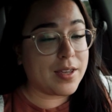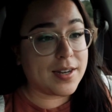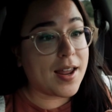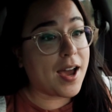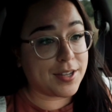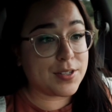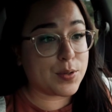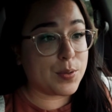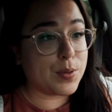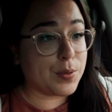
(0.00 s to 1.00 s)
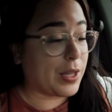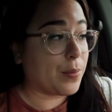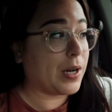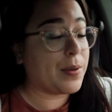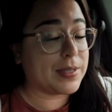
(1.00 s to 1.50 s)
in high school,
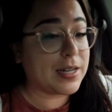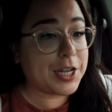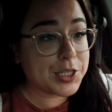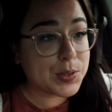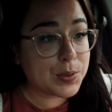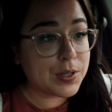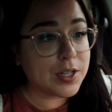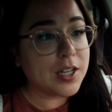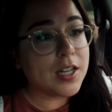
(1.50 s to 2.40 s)
like when I was in high school,